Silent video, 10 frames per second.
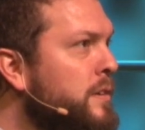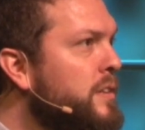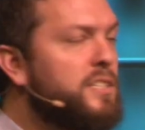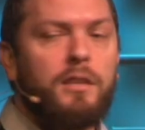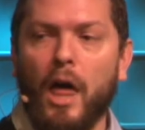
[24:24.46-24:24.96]

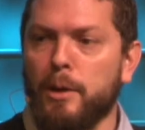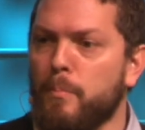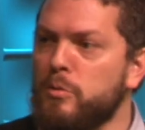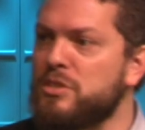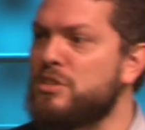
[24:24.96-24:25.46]
Listen, like
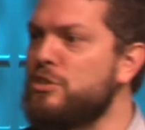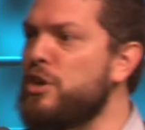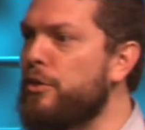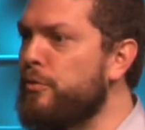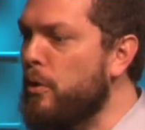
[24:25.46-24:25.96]
Moses and
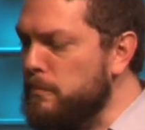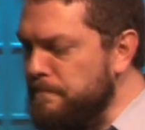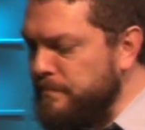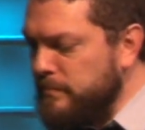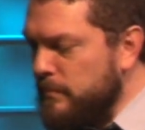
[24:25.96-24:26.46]
Jethro,
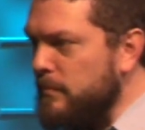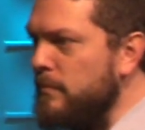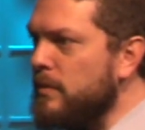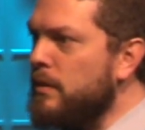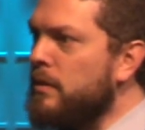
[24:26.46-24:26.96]

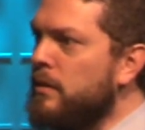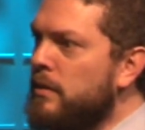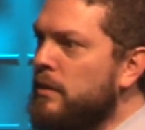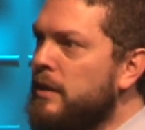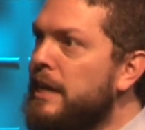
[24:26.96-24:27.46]

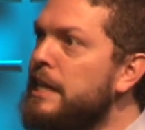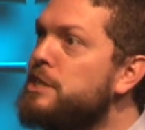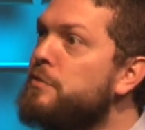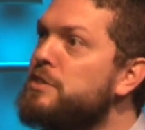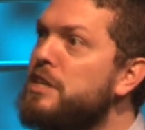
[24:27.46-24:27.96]
each
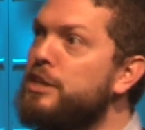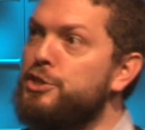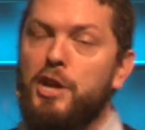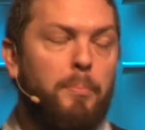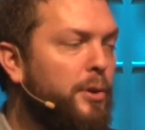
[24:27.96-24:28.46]
of us need a
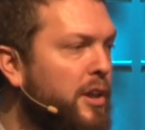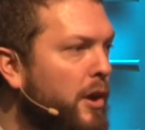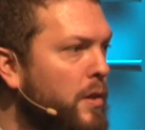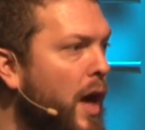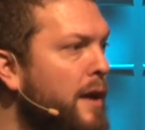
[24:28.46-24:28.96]
shepherd in
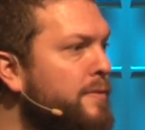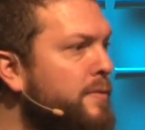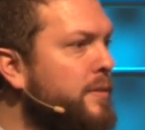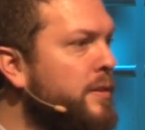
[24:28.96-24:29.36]
our life.